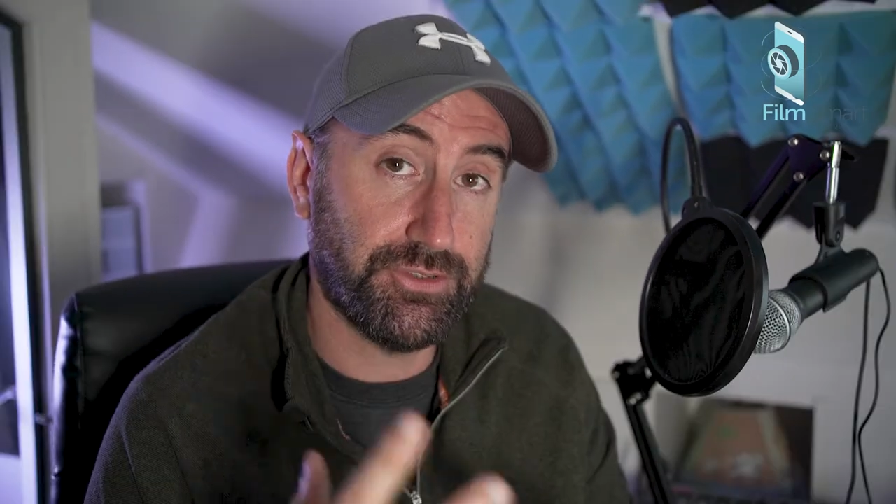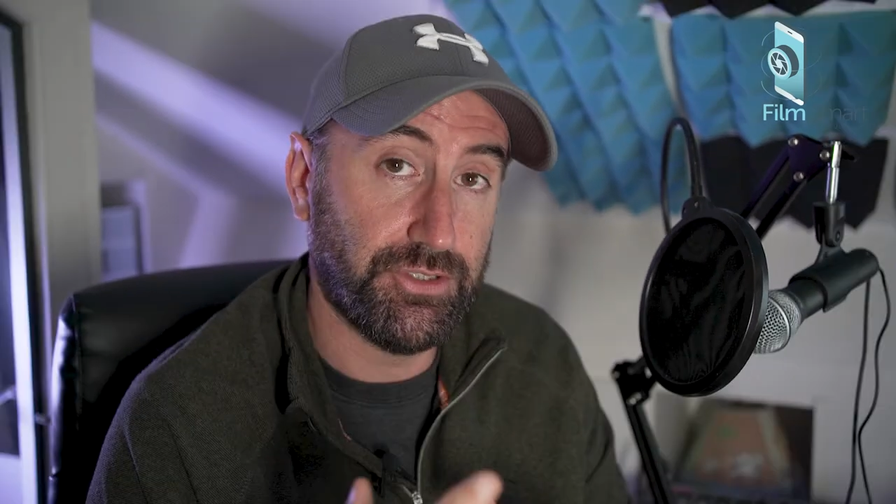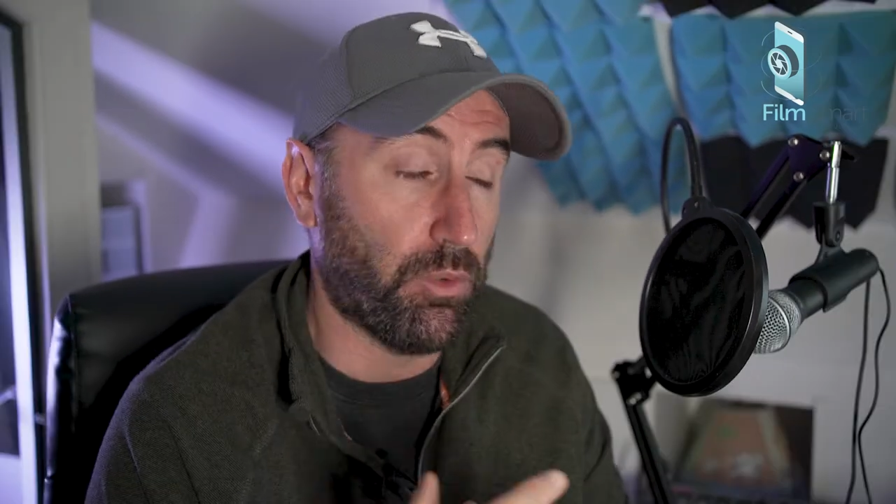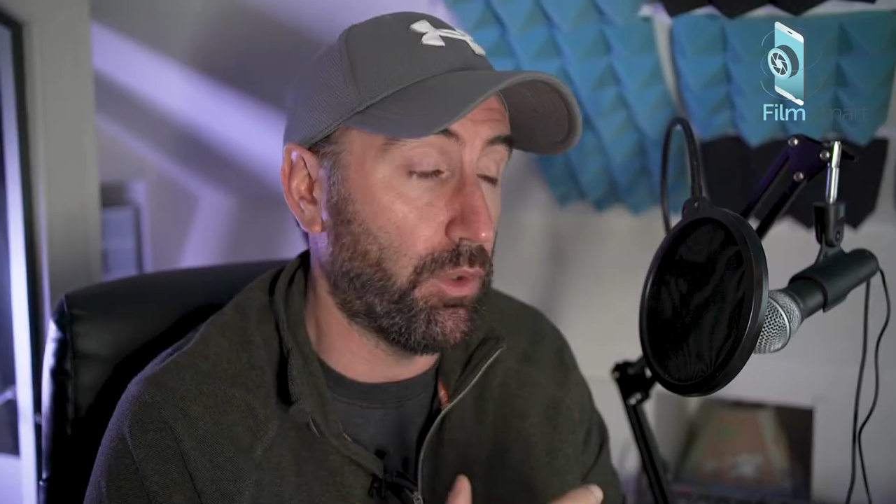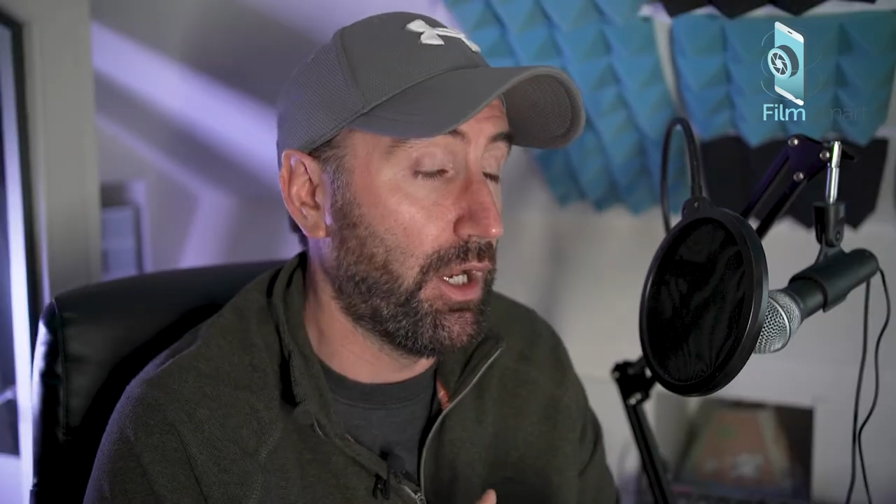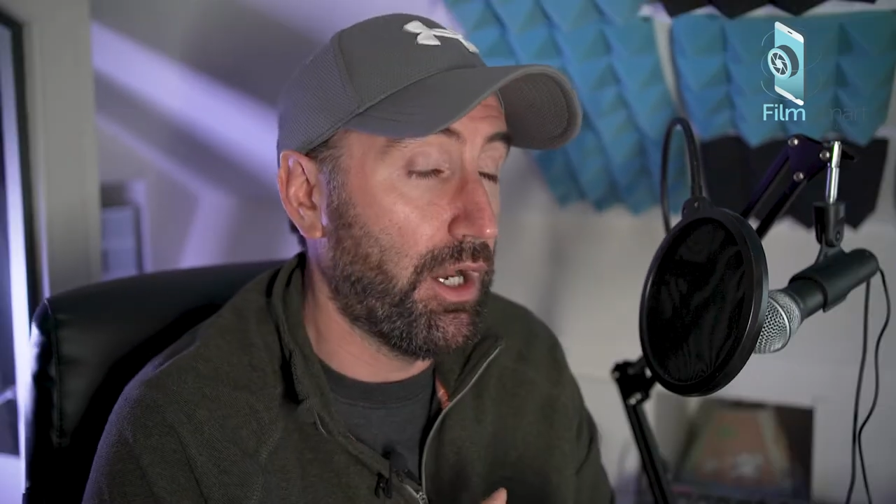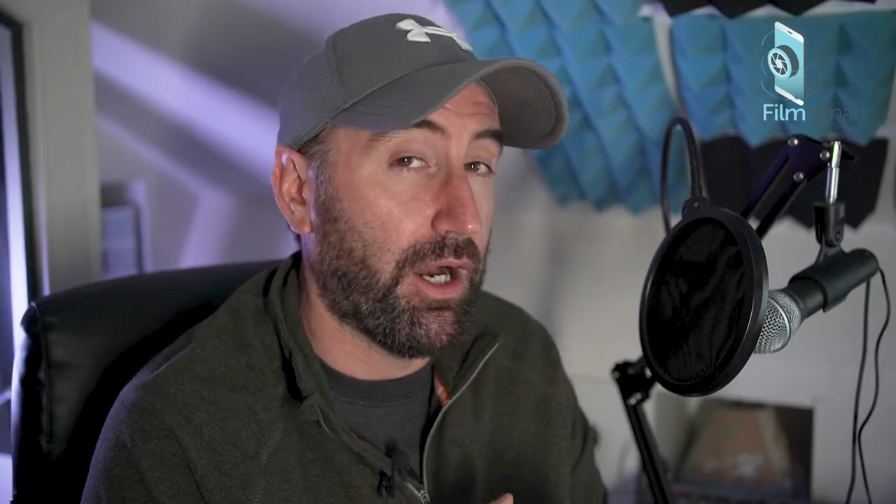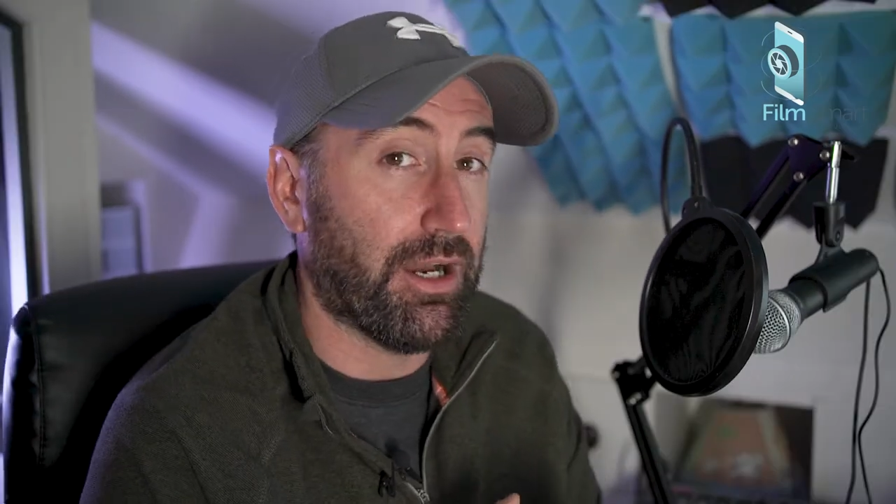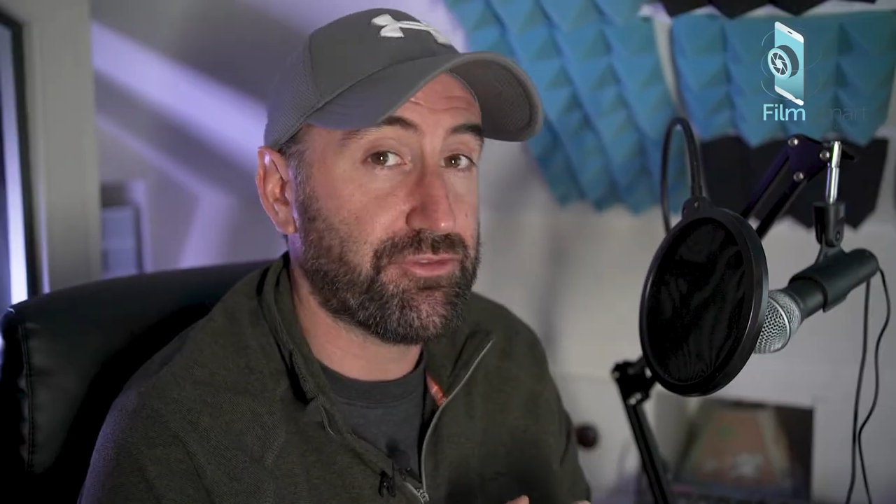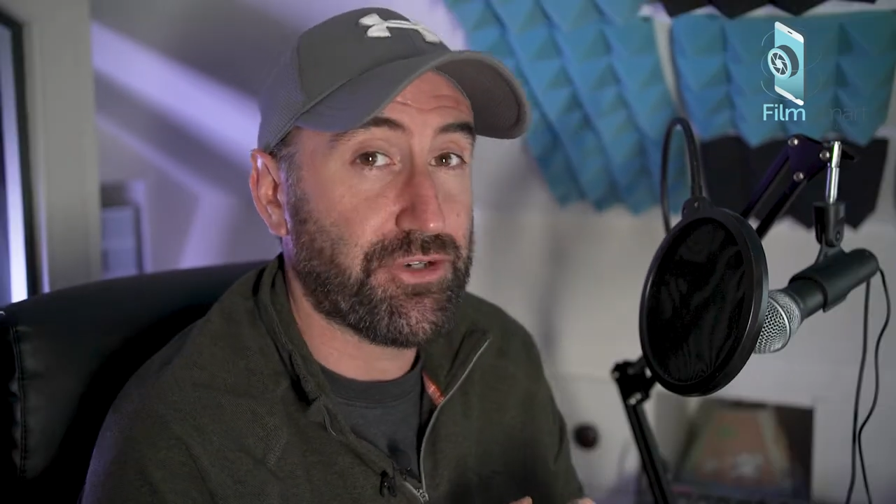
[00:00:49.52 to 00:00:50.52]
So
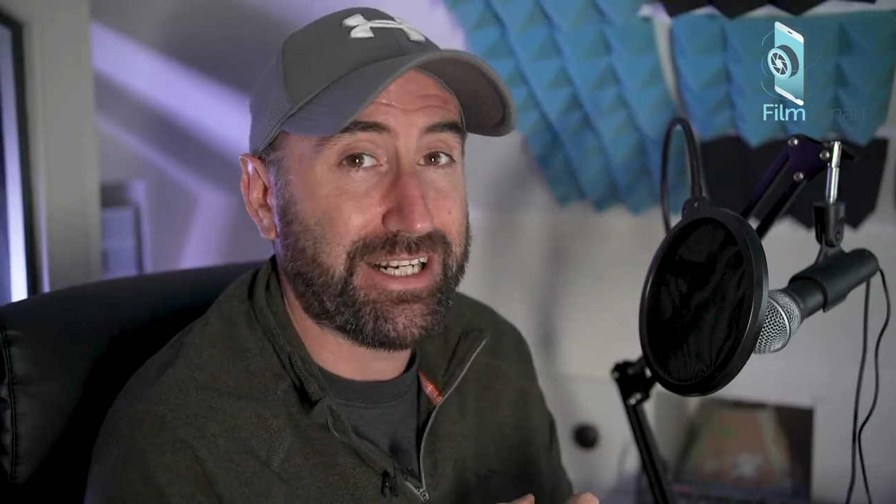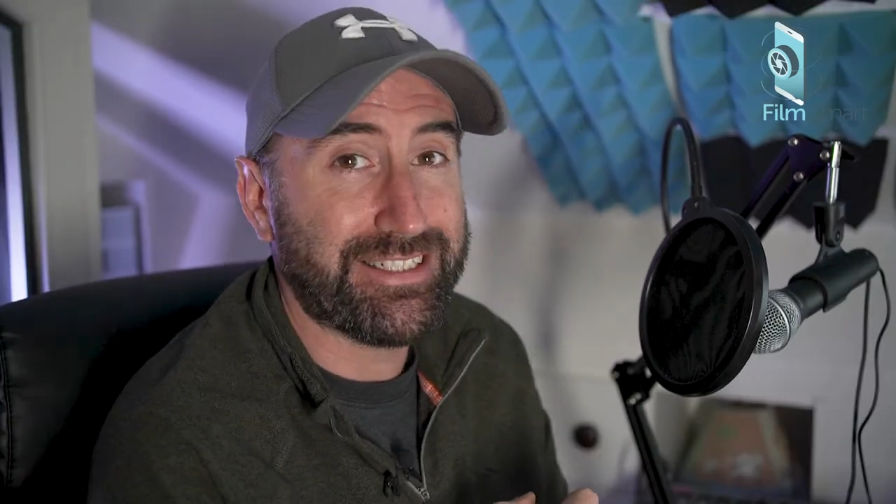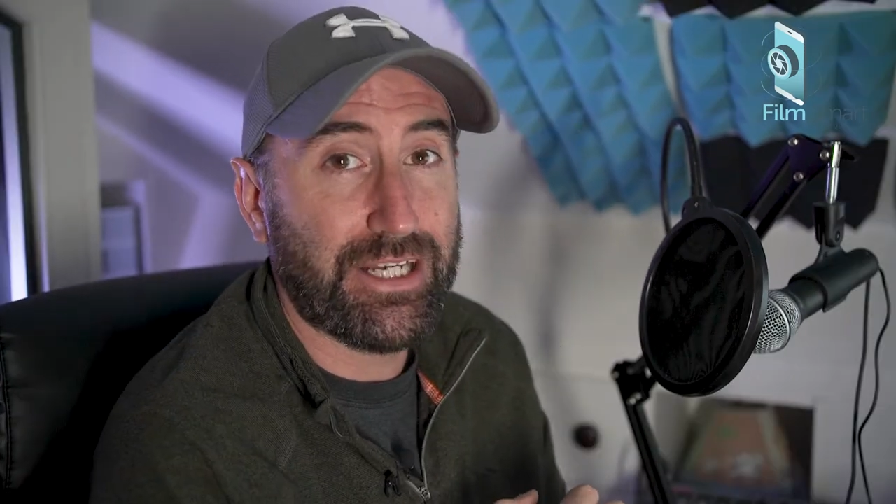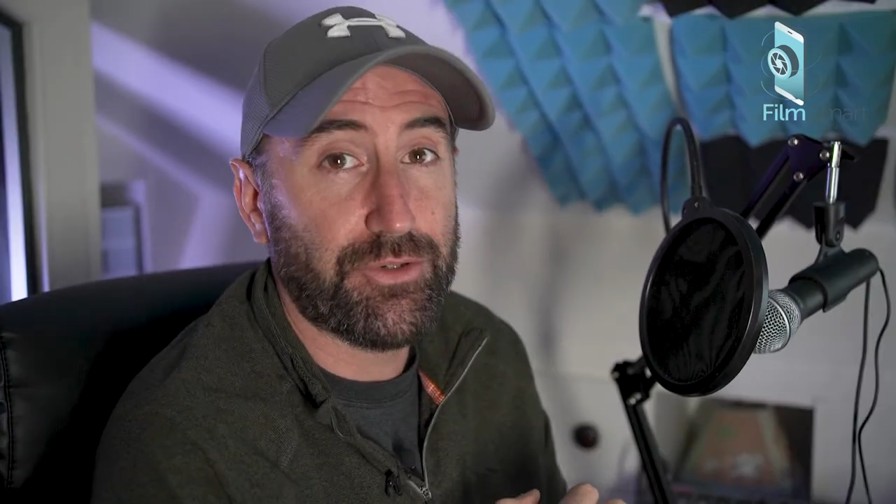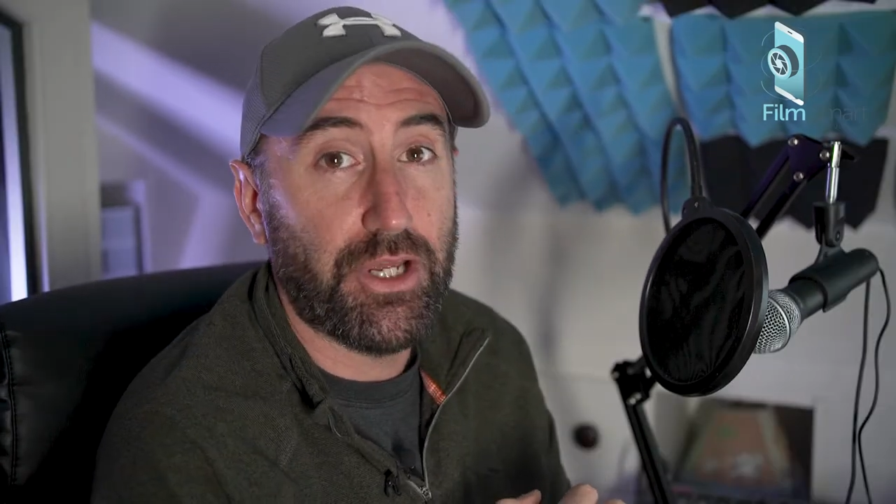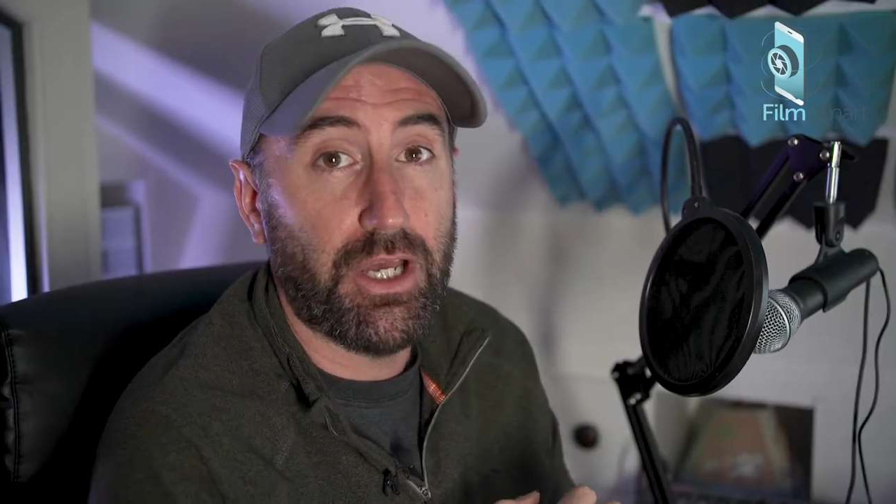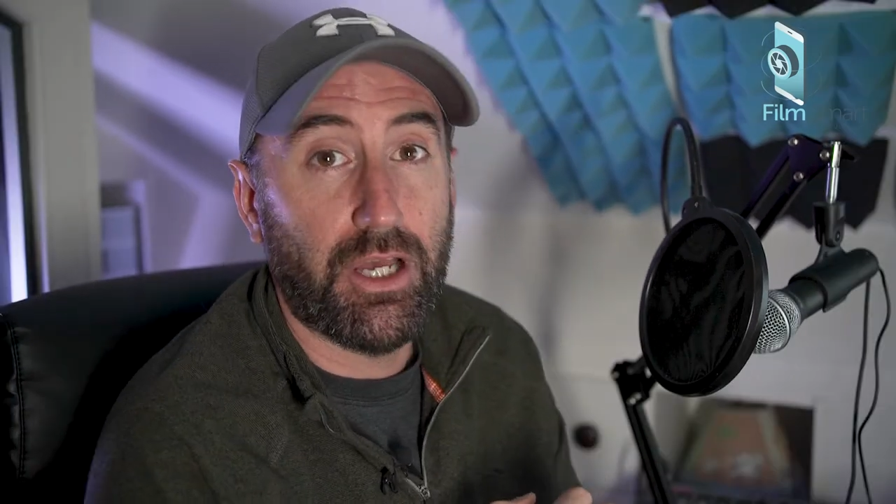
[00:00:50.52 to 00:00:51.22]
I've tracked down